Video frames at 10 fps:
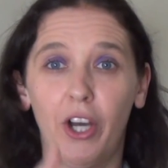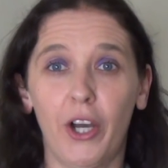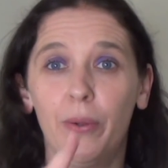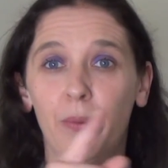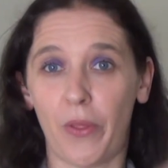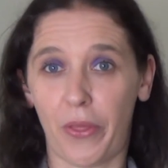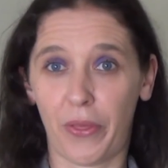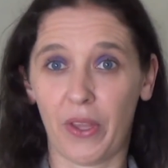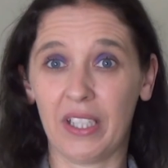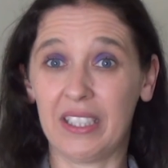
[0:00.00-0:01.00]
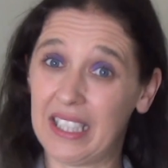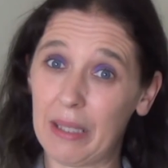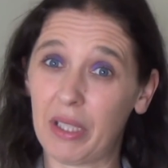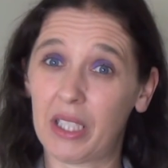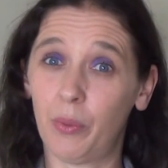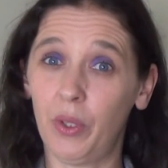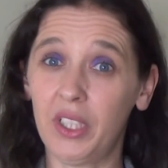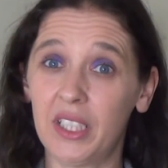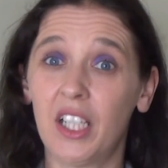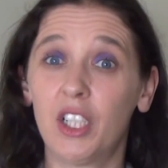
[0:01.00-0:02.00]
o, th. Did that make a word?